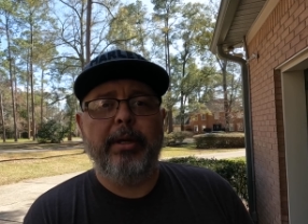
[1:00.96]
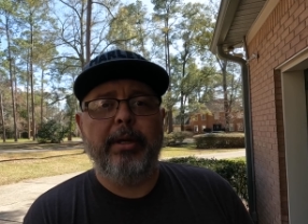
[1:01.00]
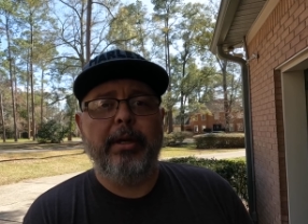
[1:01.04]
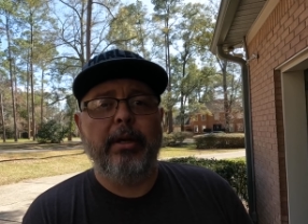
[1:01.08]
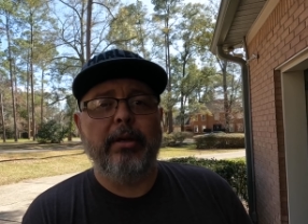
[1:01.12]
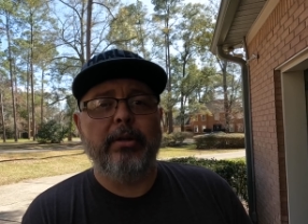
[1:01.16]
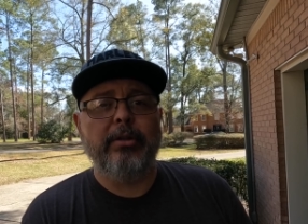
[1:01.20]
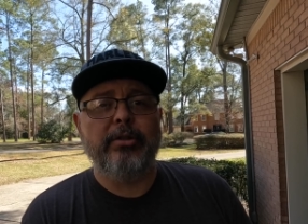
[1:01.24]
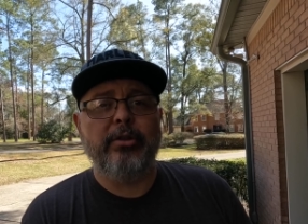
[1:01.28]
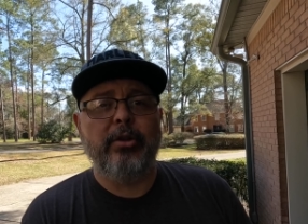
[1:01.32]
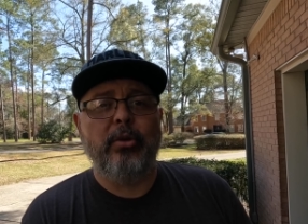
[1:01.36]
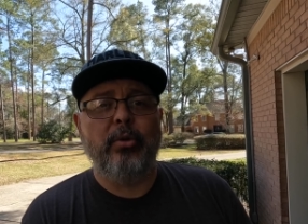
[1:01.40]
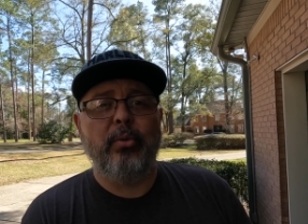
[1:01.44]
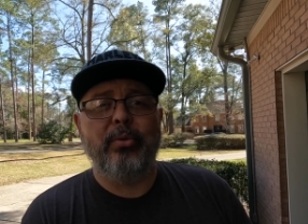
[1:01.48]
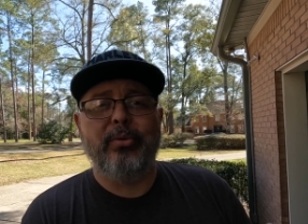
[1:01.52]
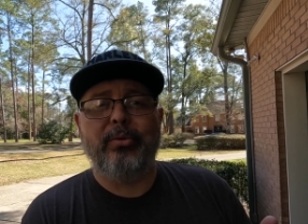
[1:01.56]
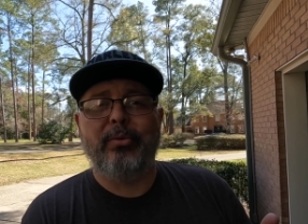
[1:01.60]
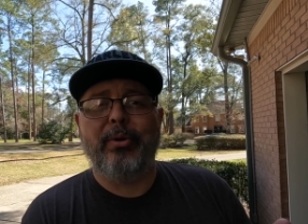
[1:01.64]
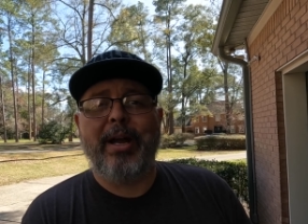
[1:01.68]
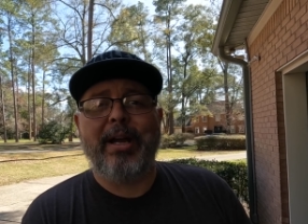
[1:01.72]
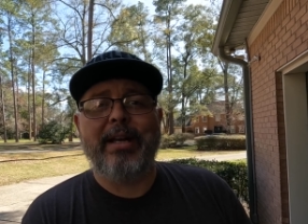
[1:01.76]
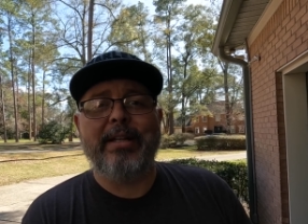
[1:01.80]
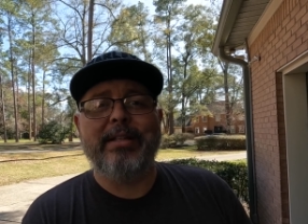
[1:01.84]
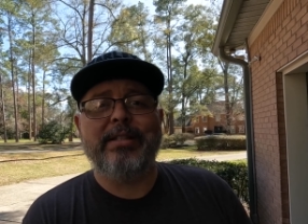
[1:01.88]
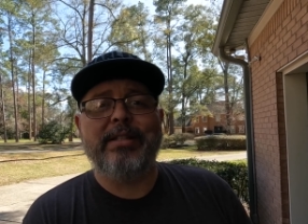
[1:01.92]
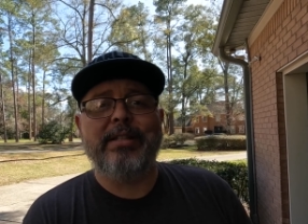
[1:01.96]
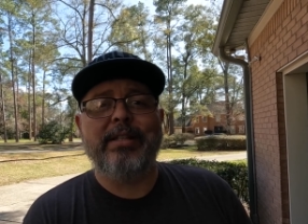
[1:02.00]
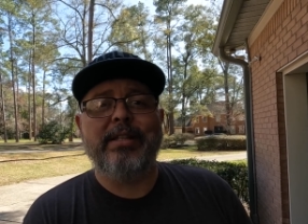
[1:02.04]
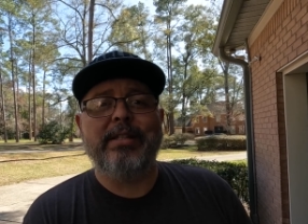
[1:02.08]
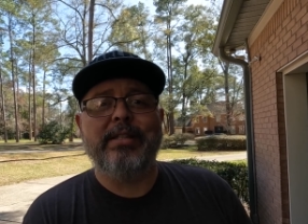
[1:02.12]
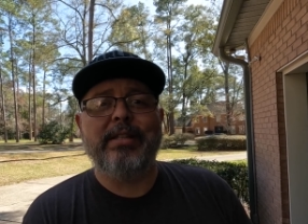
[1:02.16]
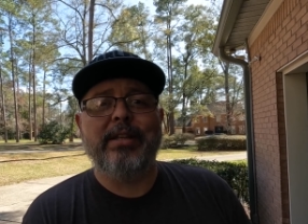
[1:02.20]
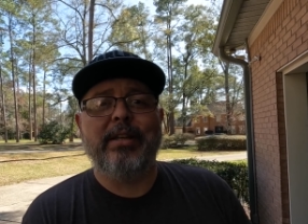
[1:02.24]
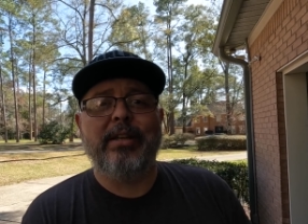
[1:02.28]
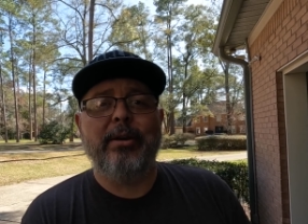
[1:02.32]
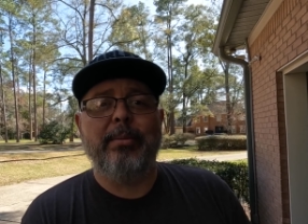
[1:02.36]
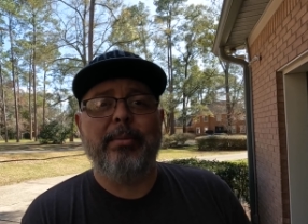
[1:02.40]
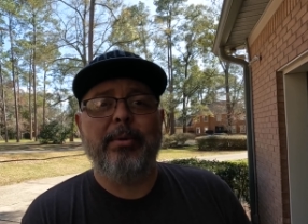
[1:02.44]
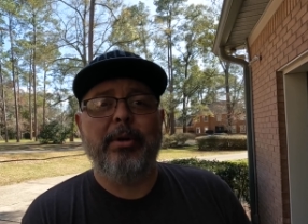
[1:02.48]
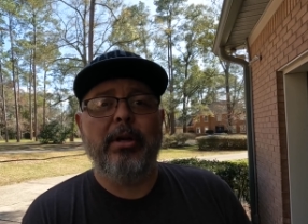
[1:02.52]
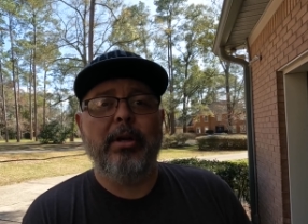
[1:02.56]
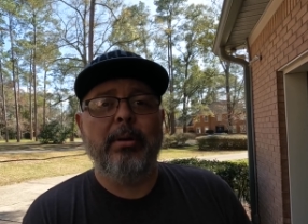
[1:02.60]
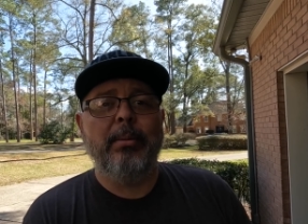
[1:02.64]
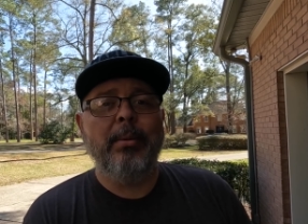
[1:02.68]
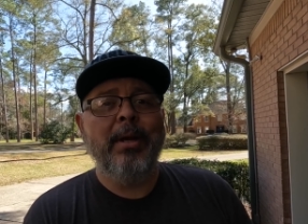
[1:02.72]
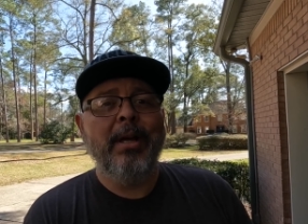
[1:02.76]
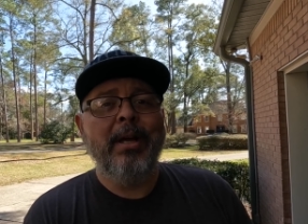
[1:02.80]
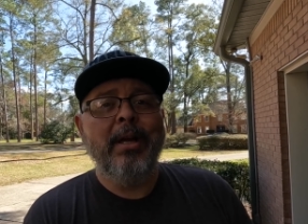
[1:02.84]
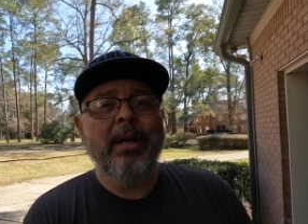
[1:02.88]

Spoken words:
in there. So with riding season coming up,